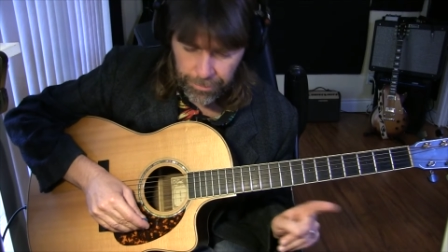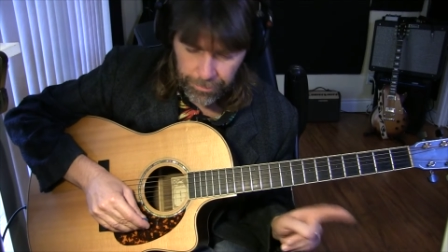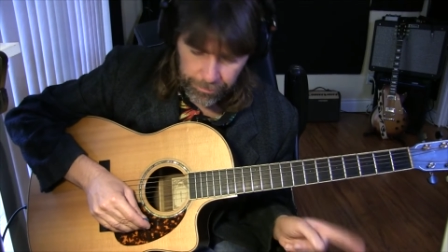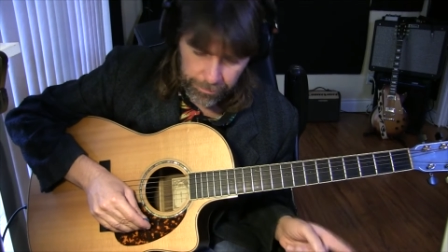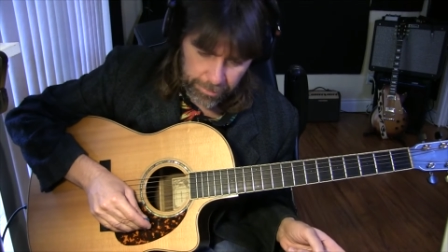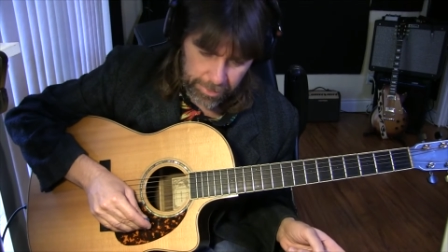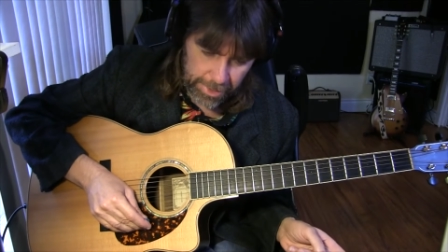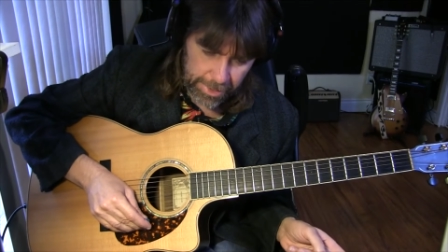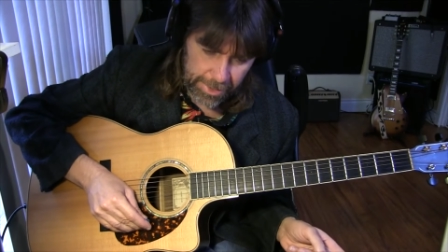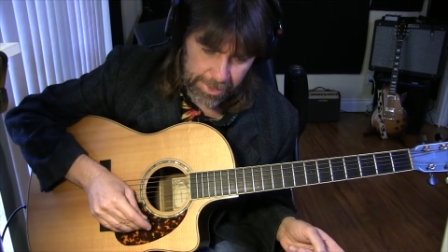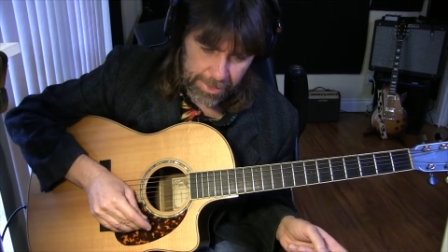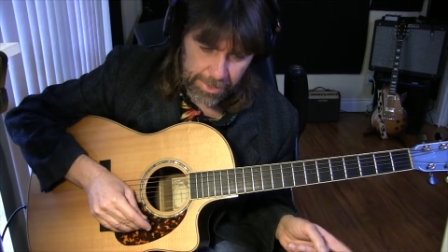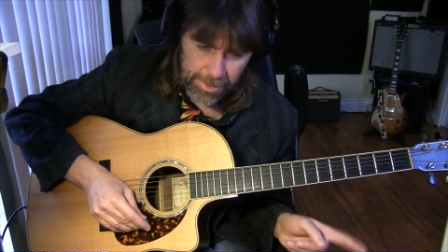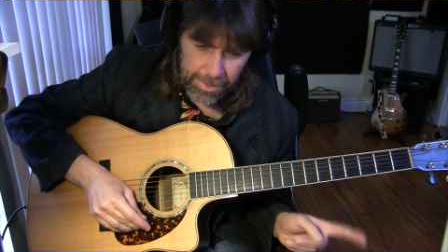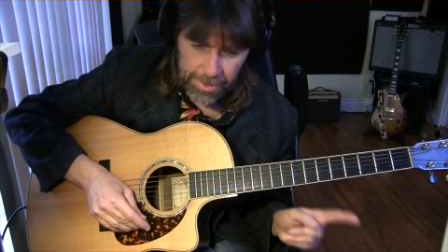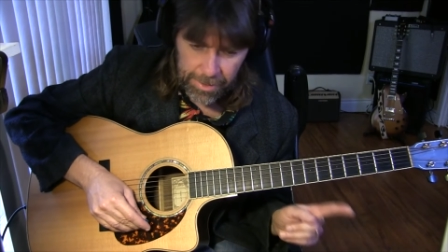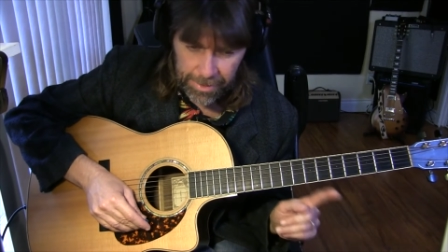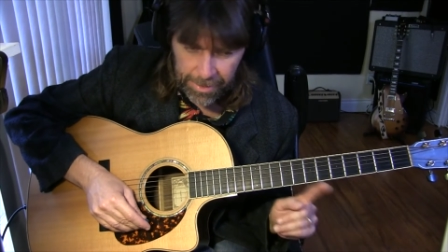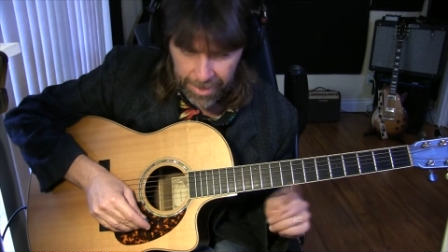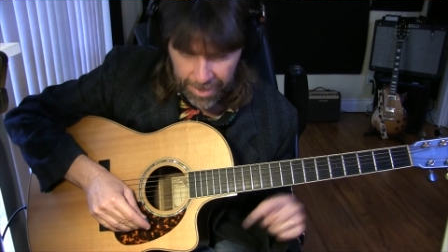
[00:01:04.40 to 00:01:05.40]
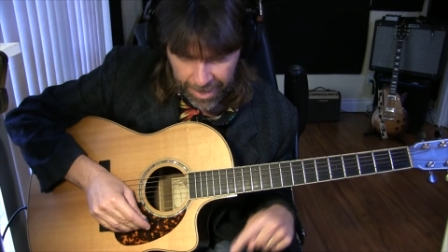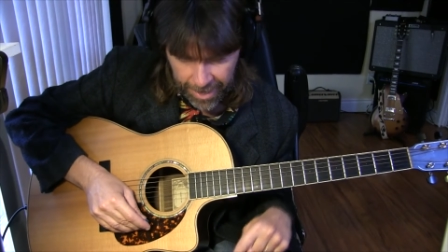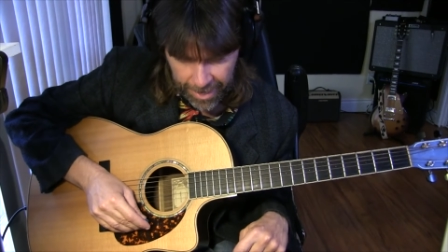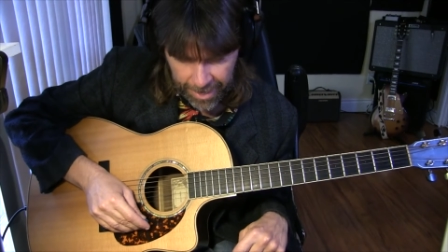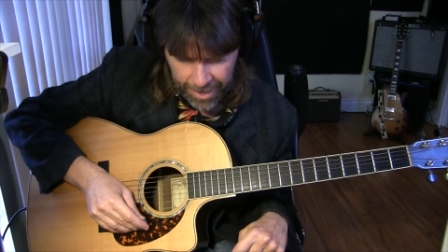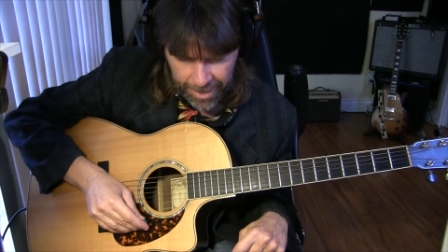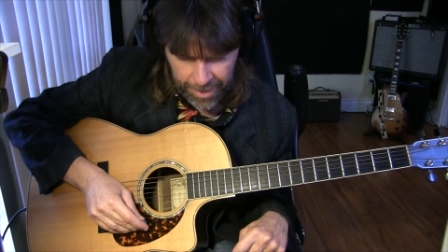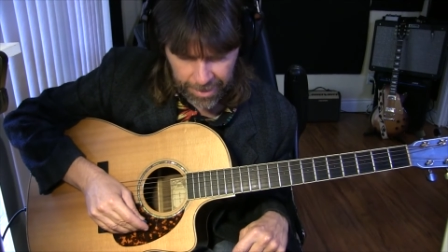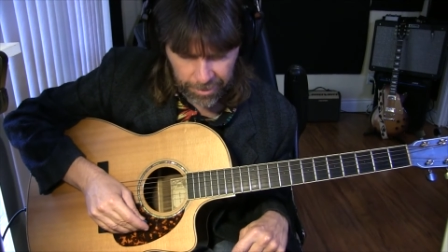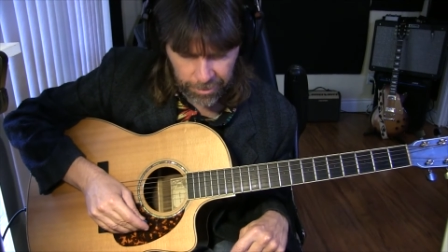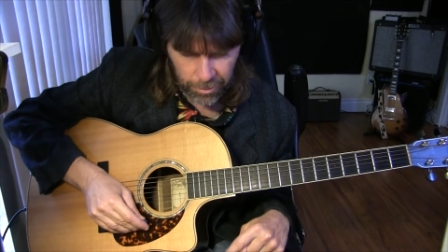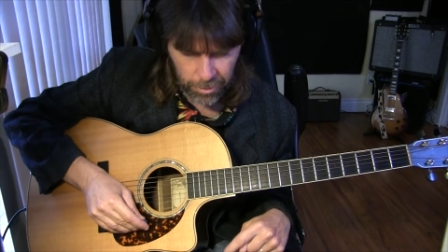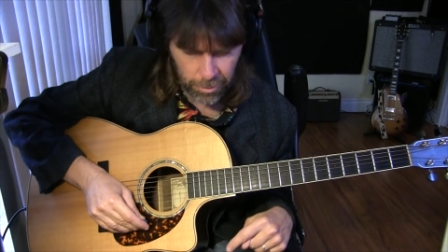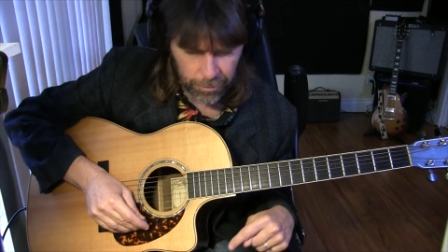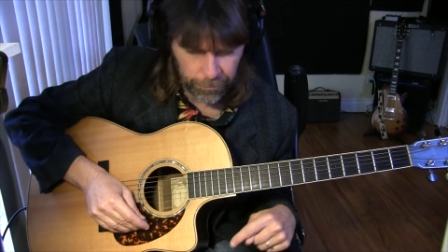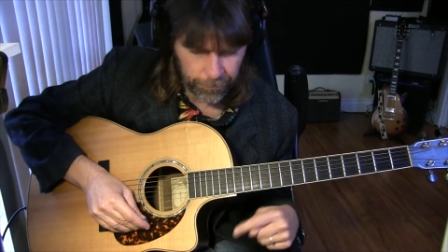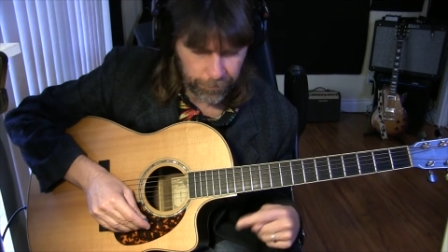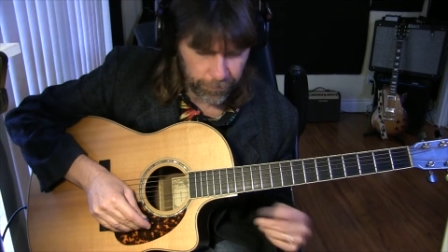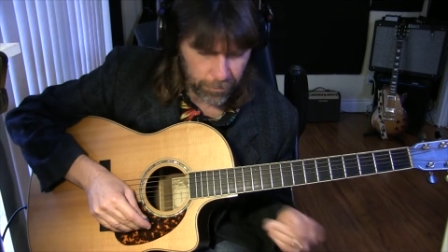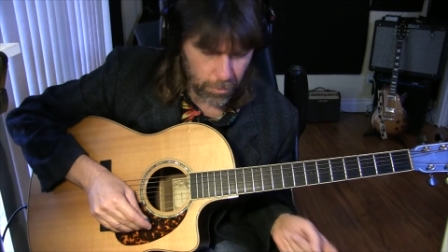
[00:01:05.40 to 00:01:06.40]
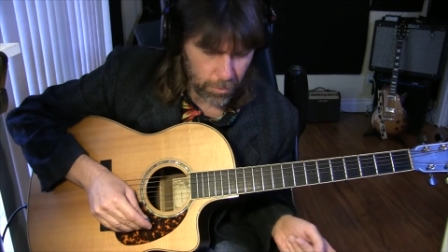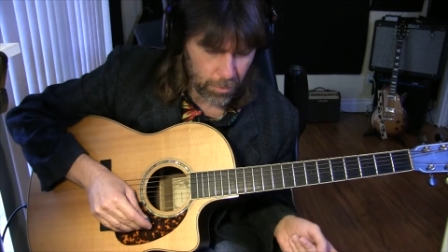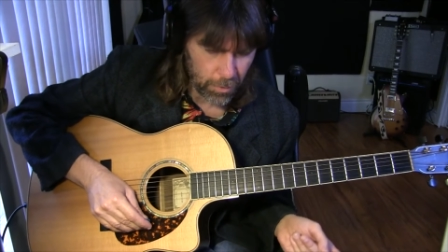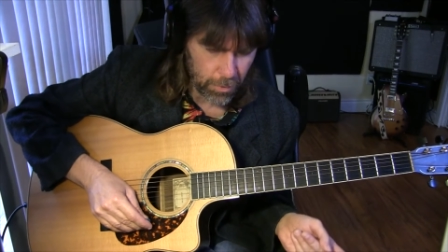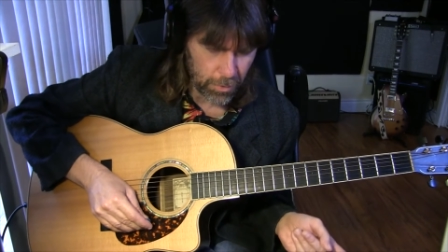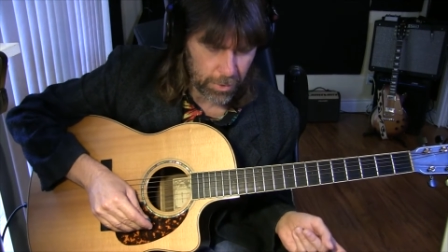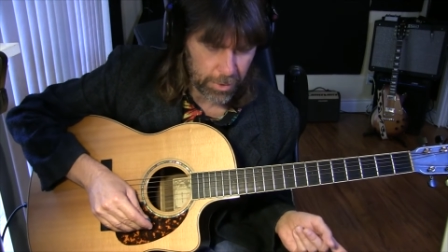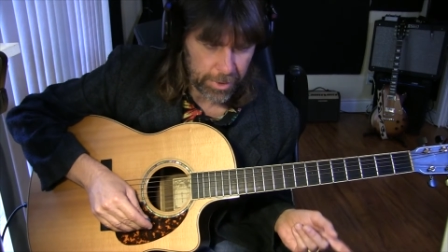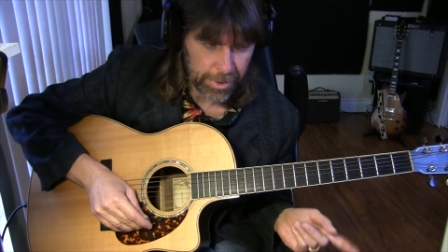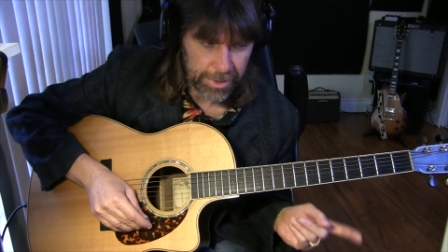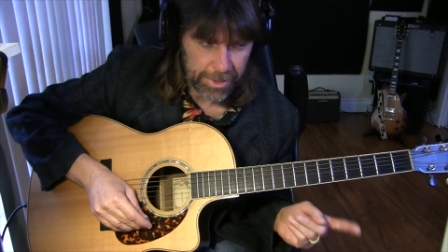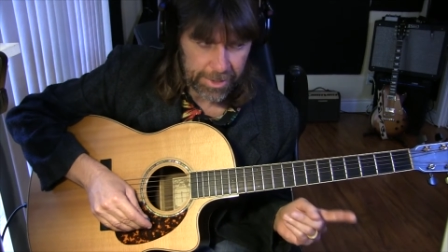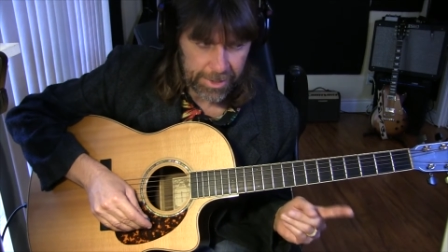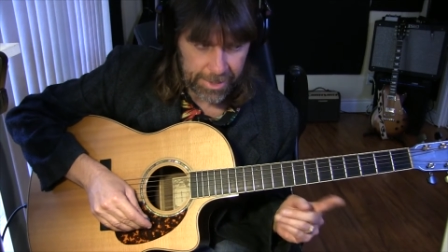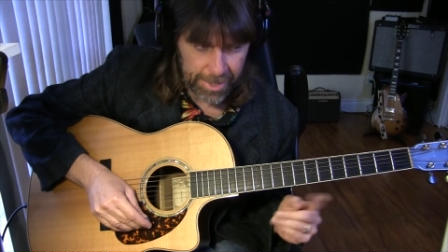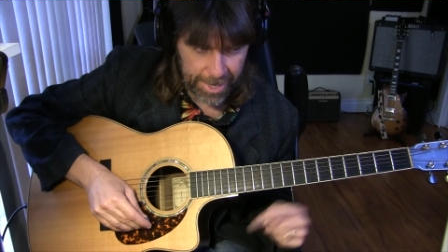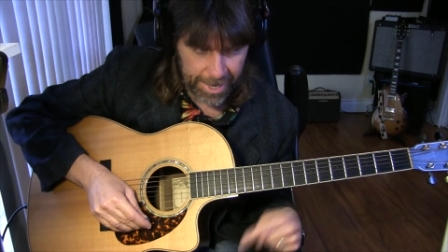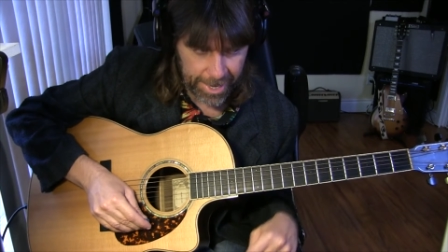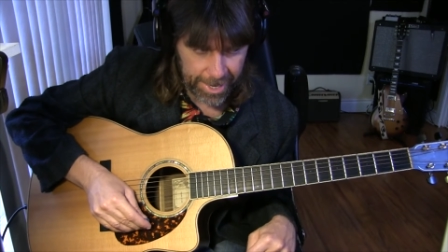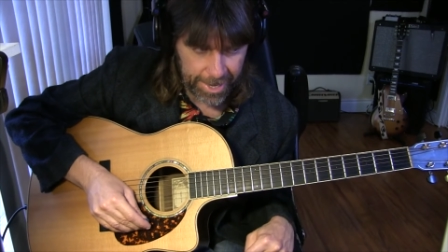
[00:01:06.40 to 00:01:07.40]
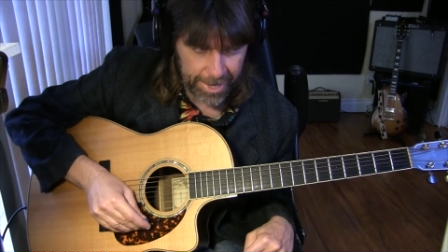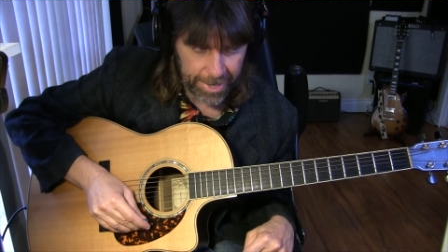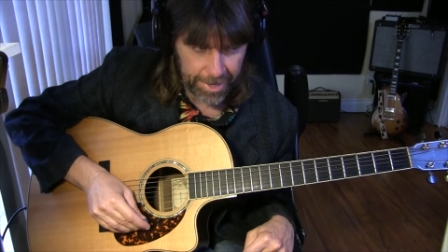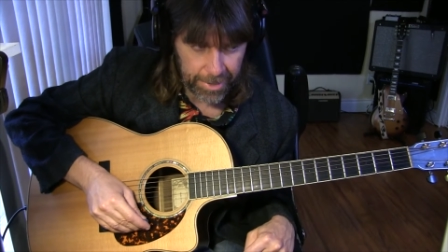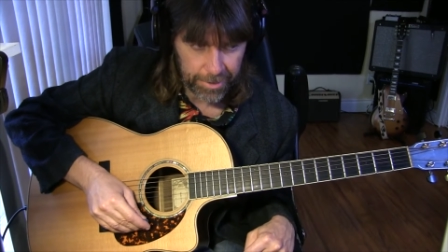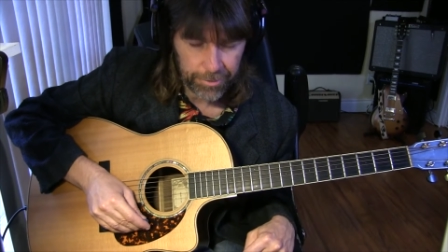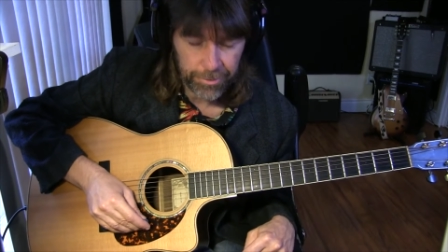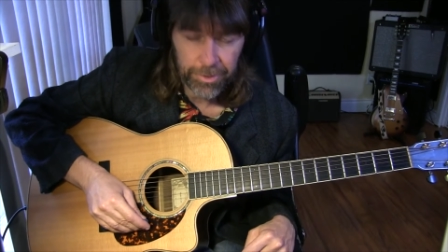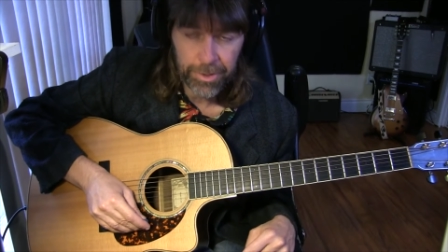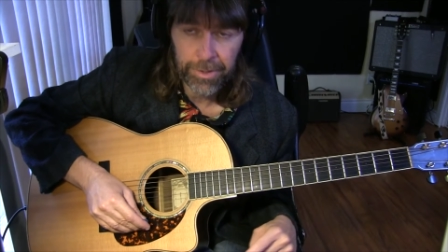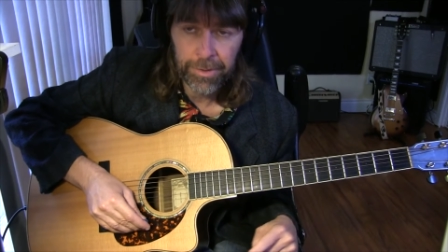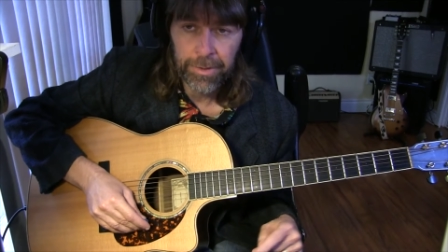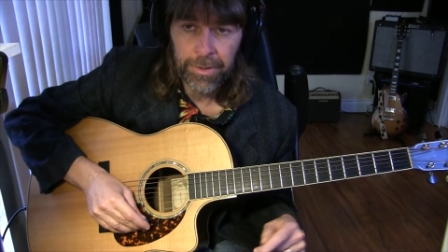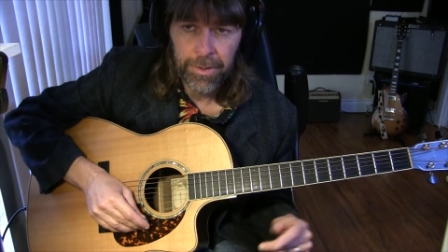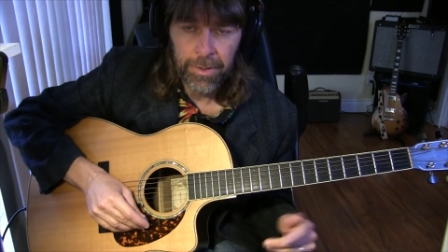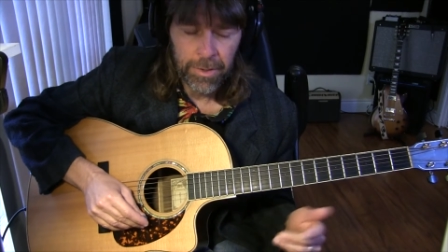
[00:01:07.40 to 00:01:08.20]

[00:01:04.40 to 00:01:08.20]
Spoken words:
3 E and 4 E and.